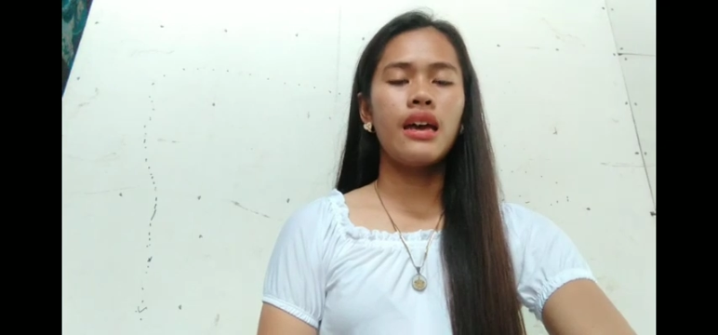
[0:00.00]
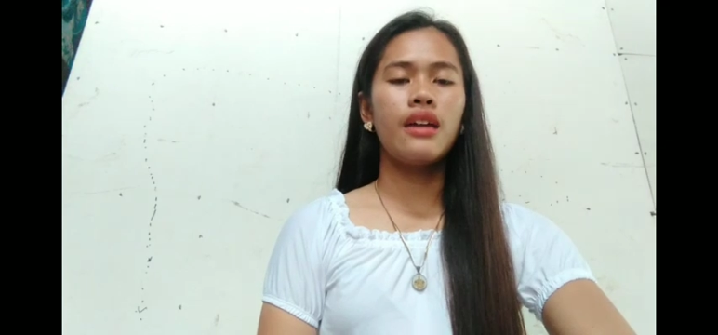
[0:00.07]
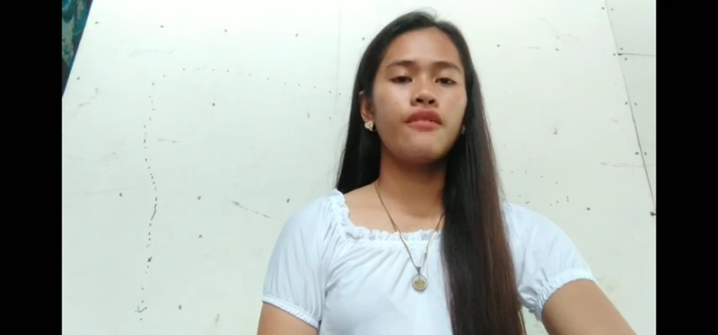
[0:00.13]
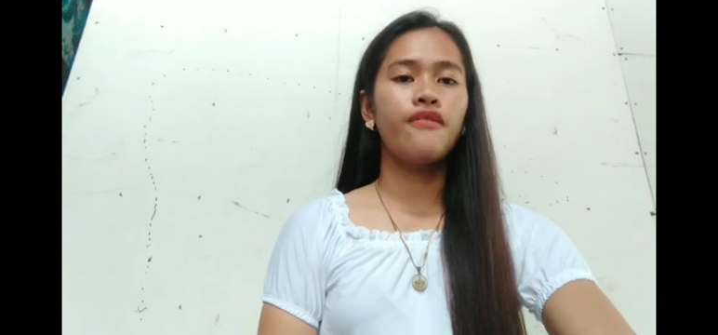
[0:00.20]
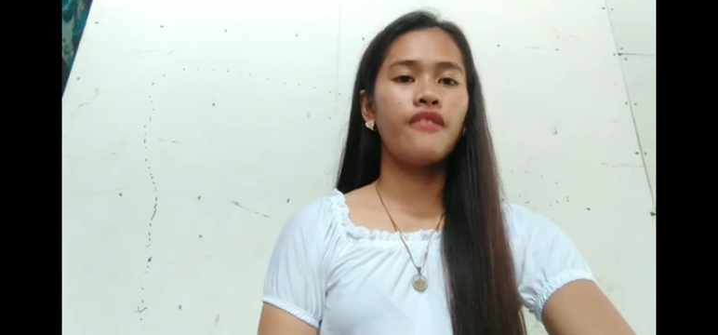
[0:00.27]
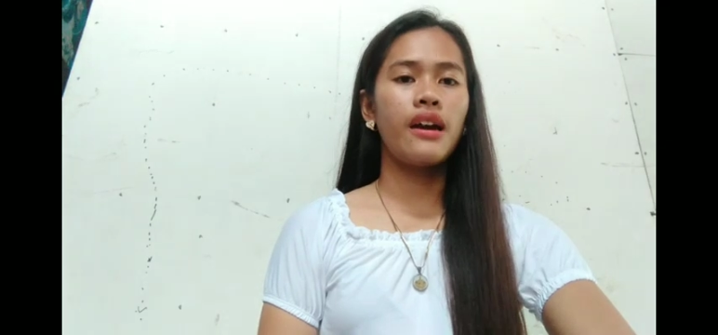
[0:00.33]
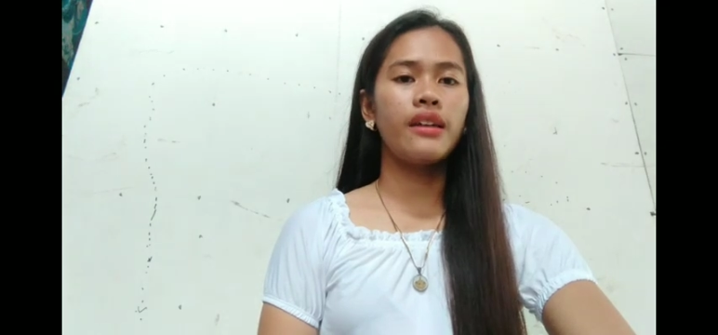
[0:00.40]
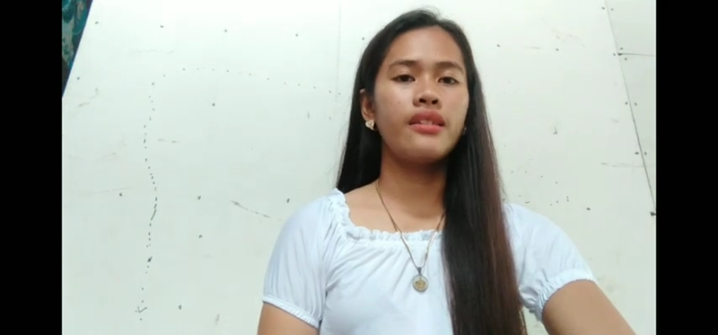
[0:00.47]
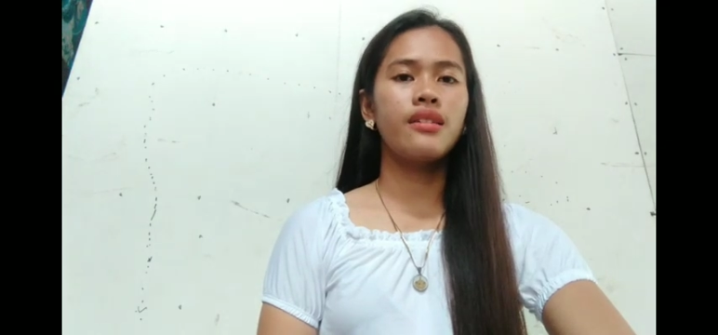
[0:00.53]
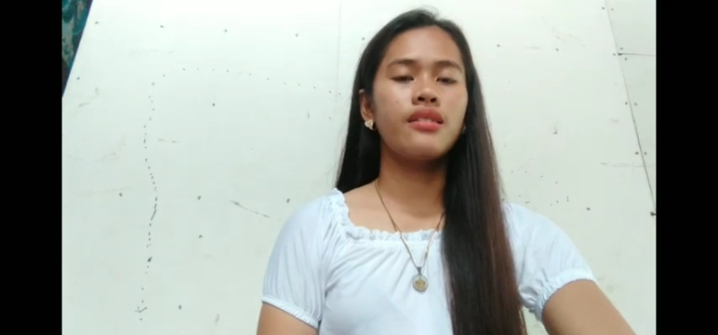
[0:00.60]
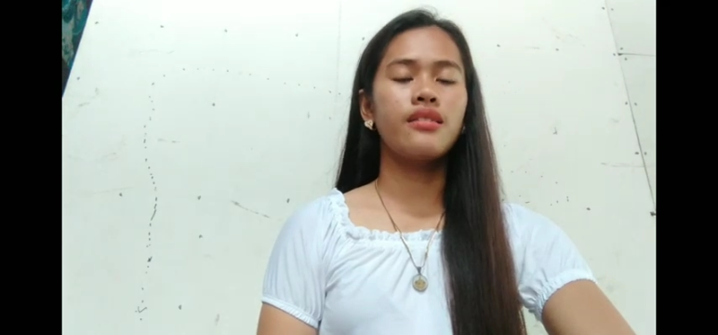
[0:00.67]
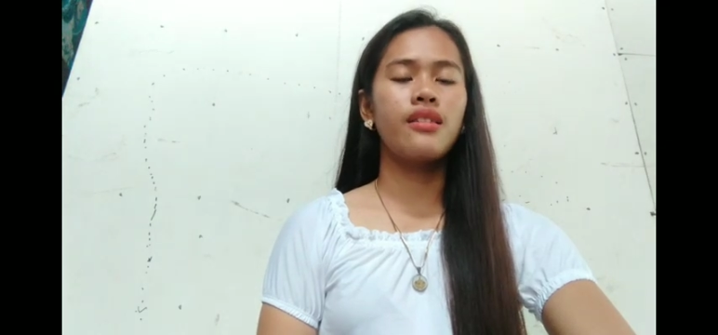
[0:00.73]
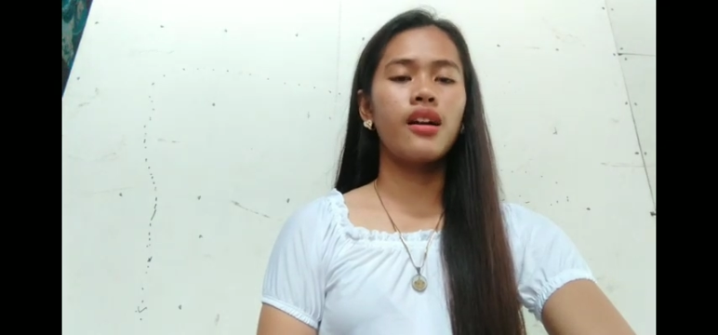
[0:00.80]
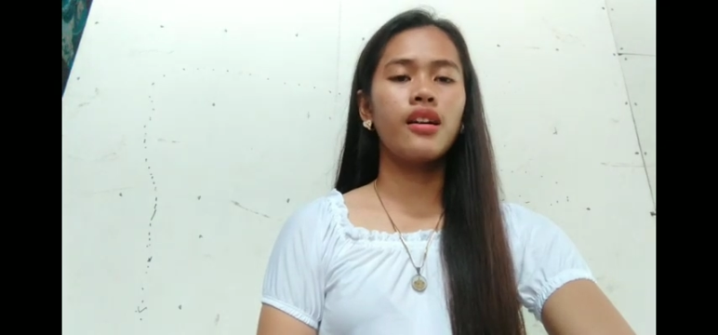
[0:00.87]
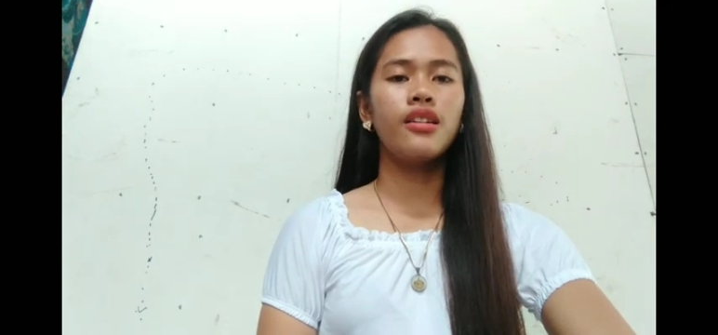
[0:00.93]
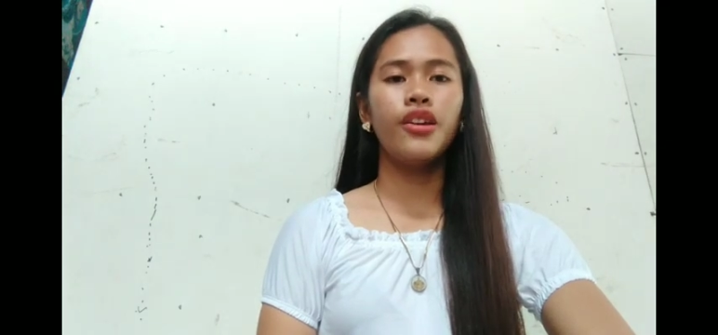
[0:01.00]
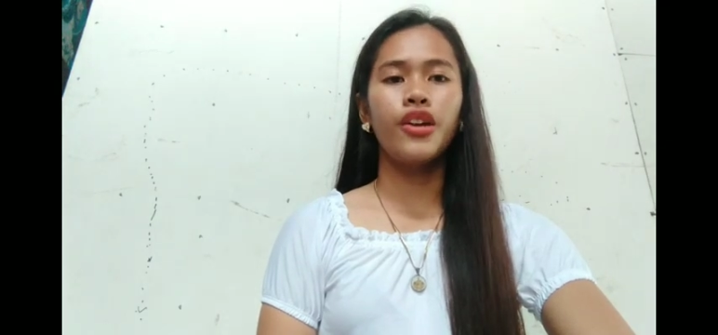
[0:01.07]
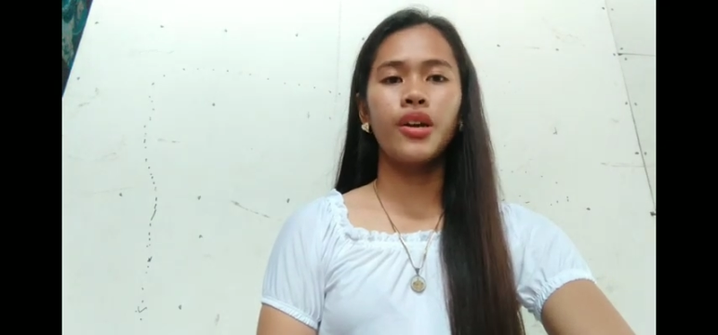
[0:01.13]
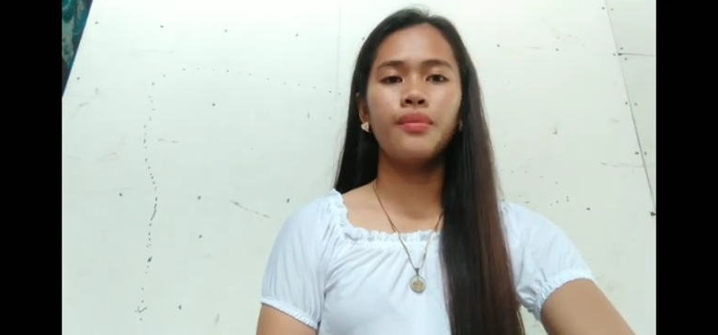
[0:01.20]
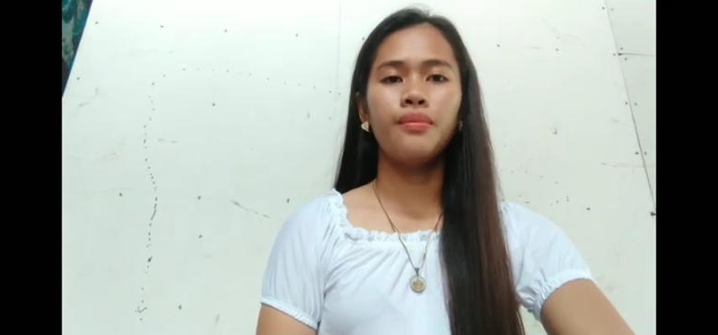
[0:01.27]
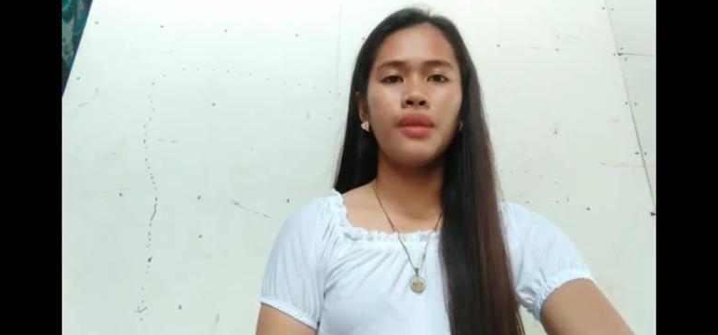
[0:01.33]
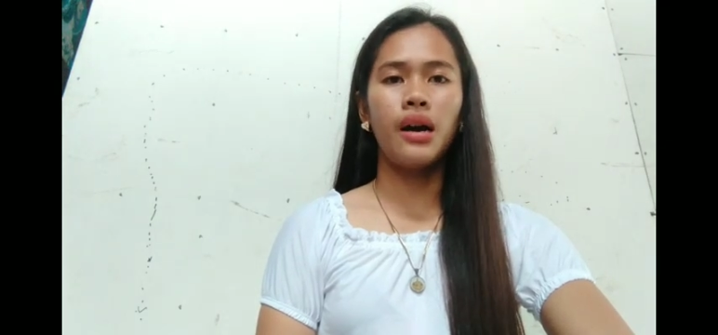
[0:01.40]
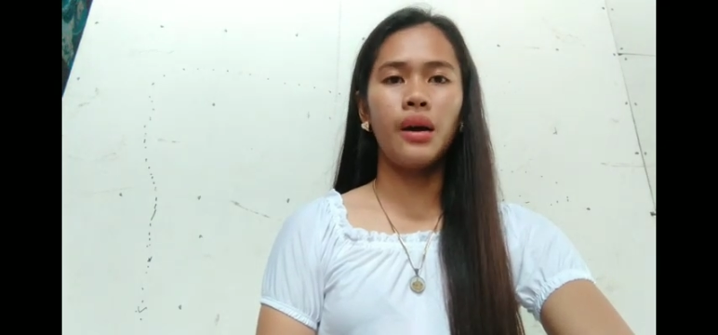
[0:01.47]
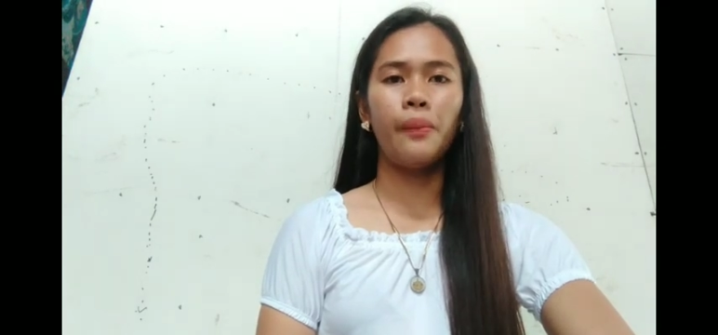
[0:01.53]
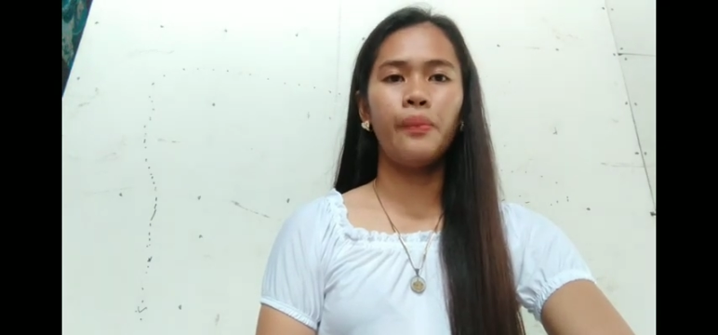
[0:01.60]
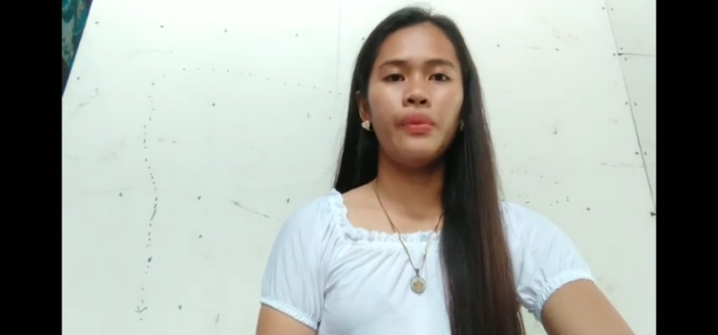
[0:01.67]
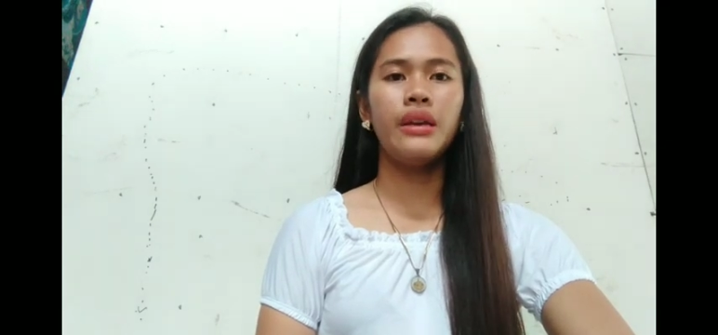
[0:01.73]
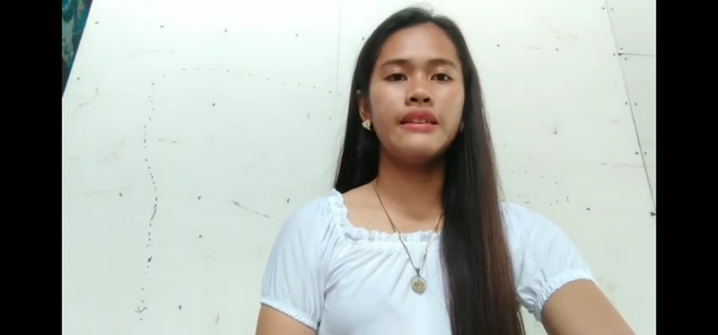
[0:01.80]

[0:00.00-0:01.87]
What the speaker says: and find a nuclear bomb